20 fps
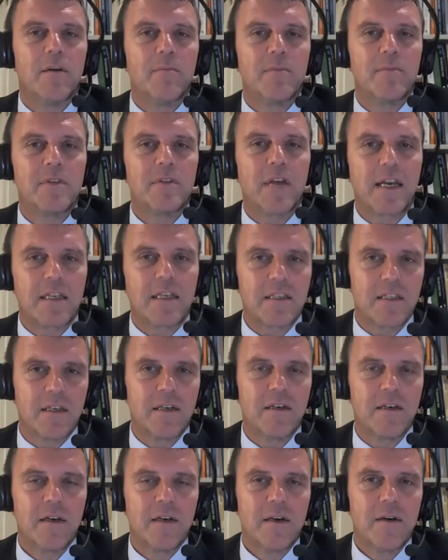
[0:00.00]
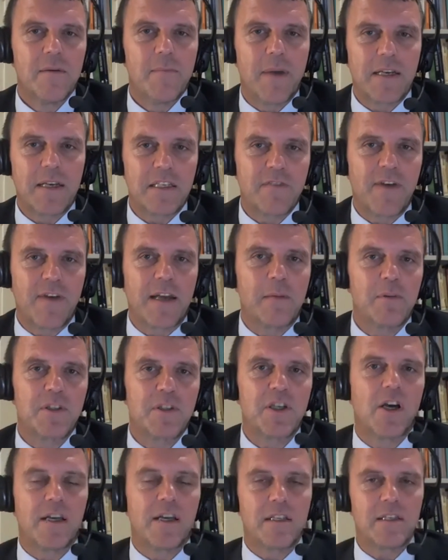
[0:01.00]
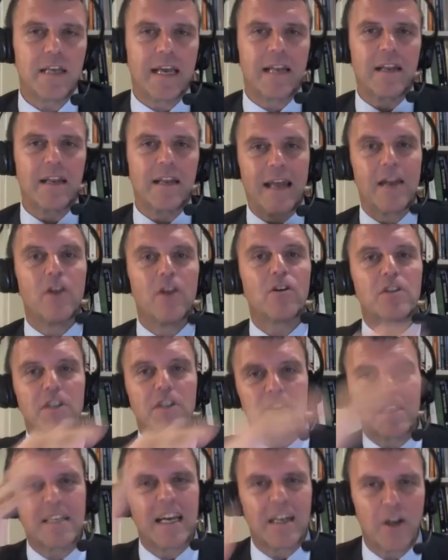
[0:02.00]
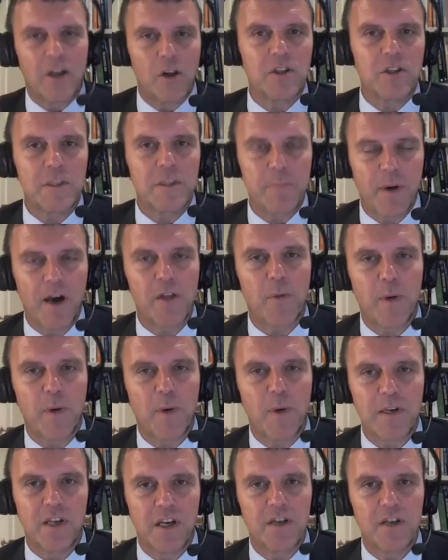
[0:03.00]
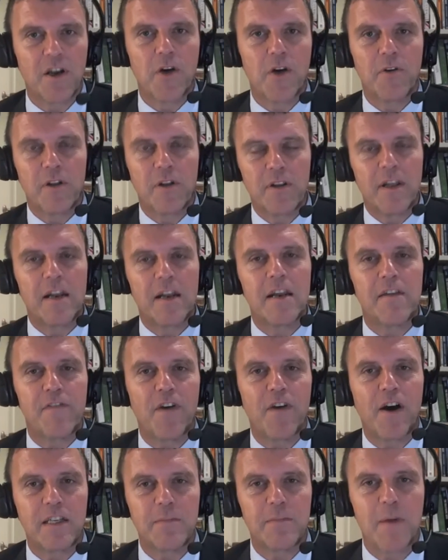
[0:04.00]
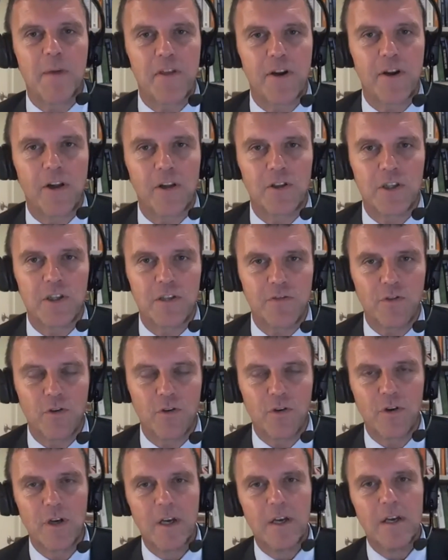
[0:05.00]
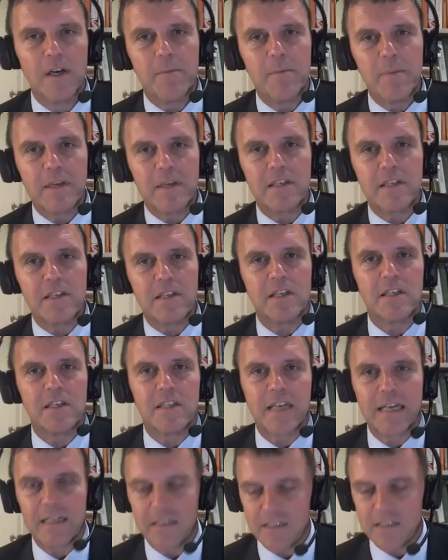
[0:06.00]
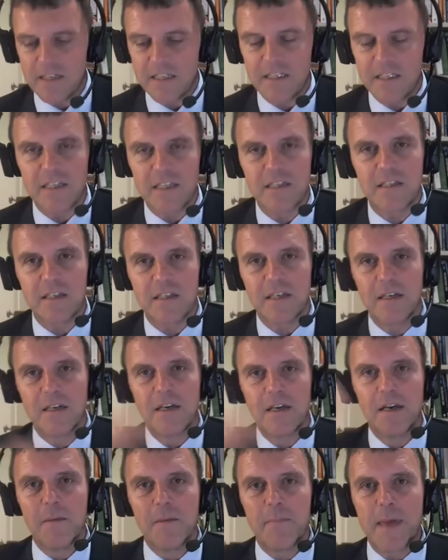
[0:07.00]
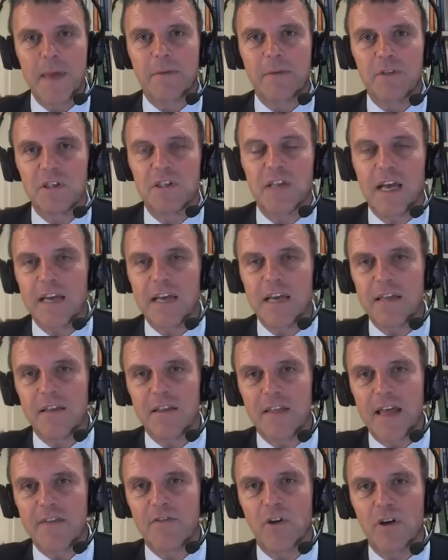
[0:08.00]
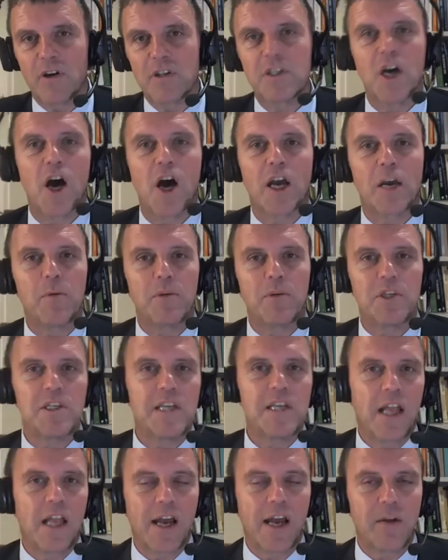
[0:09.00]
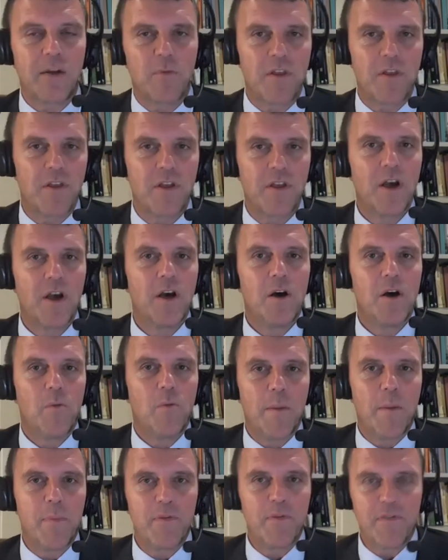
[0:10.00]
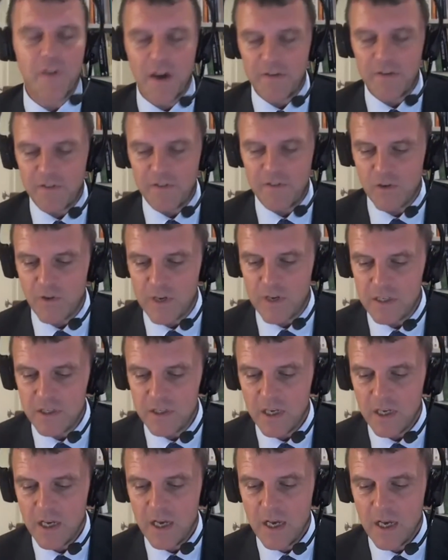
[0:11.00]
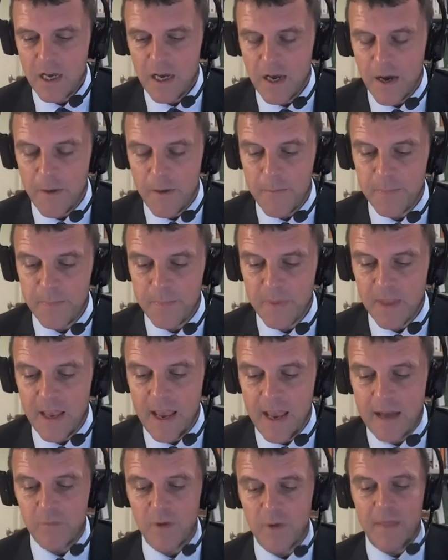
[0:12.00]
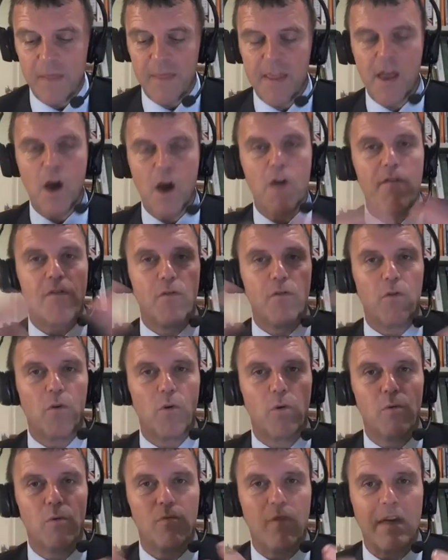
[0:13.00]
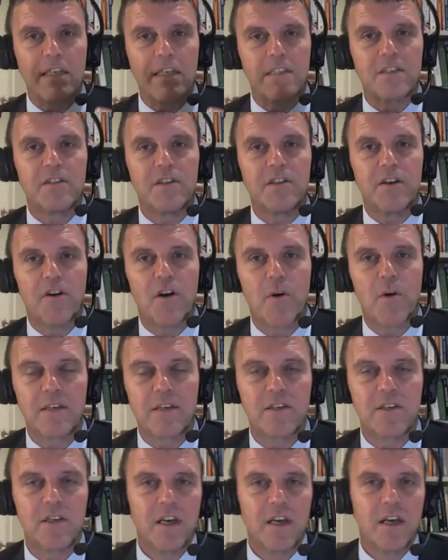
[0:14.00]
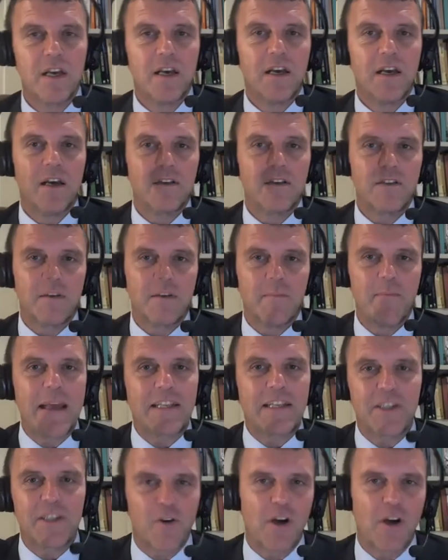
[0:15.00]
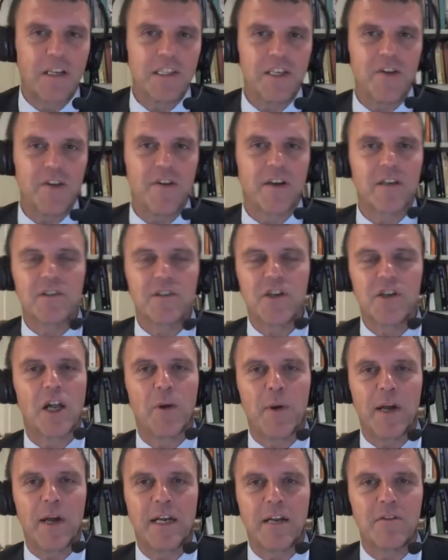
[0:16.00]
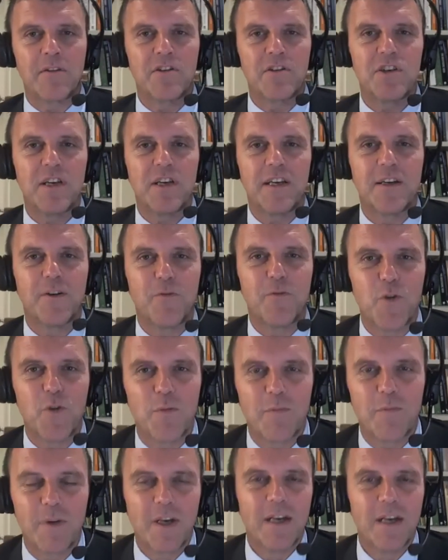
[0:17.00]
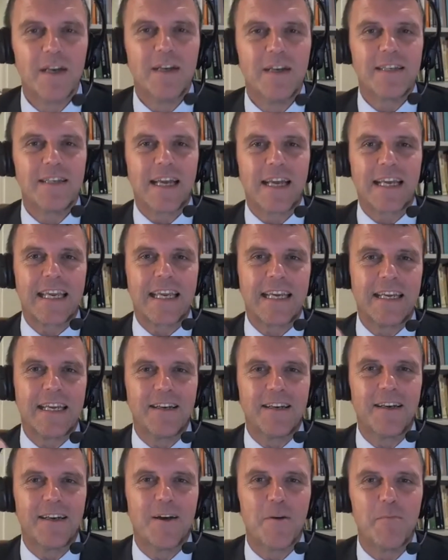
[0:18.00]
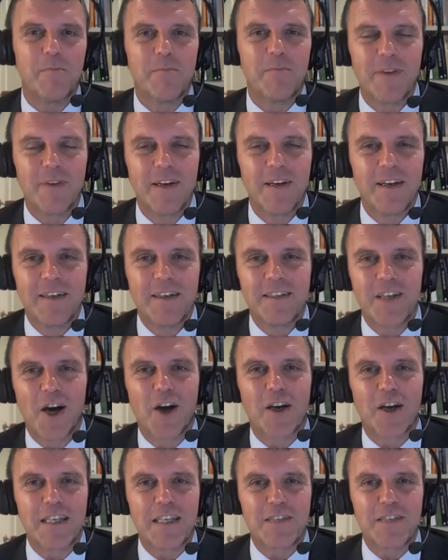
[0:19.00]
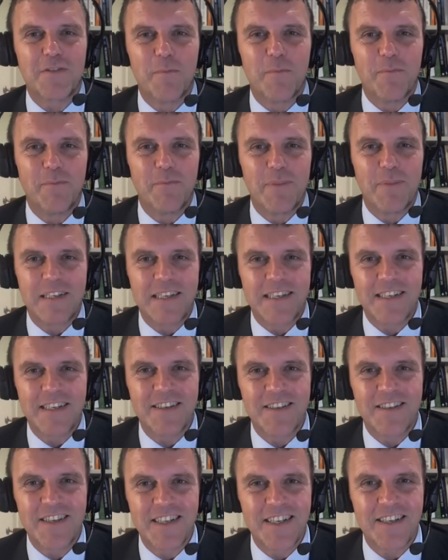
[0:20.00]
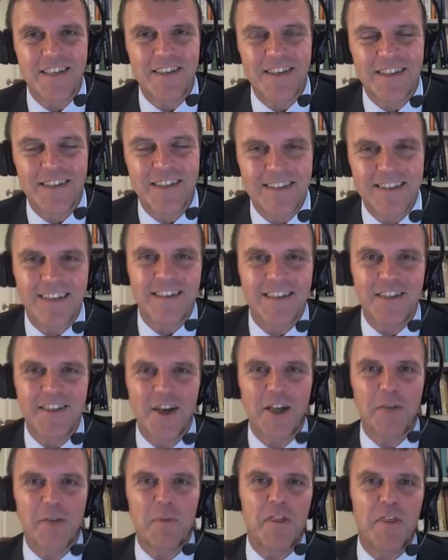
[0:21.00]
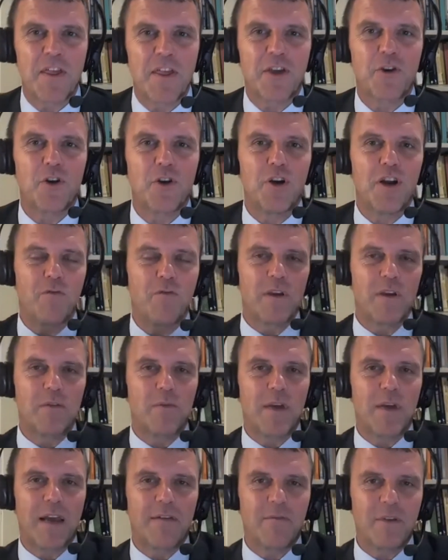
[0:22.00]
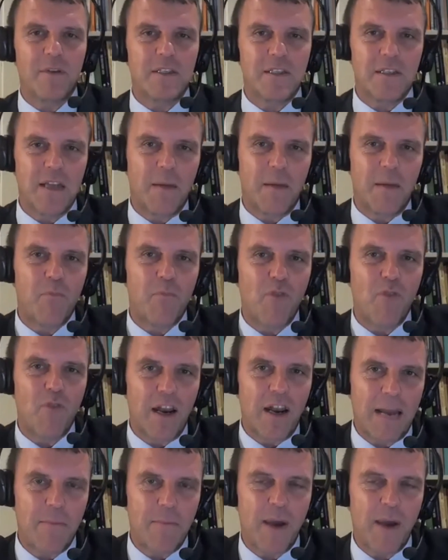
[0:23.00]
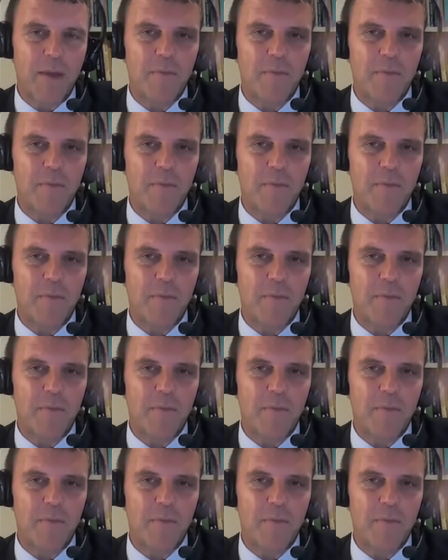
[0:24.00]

takes the best available science and looks at the technology pathways that are known, and then defines methodologies for businesses and cities to be able to say that they've got a target which is in line with 1.5 degrees. And the overall Race to Zero has some meta criteria. Gonzalo and I don't sit in a room taking in targets from businesses and cities and deciding whether they're good enough. It's an umbrella campaign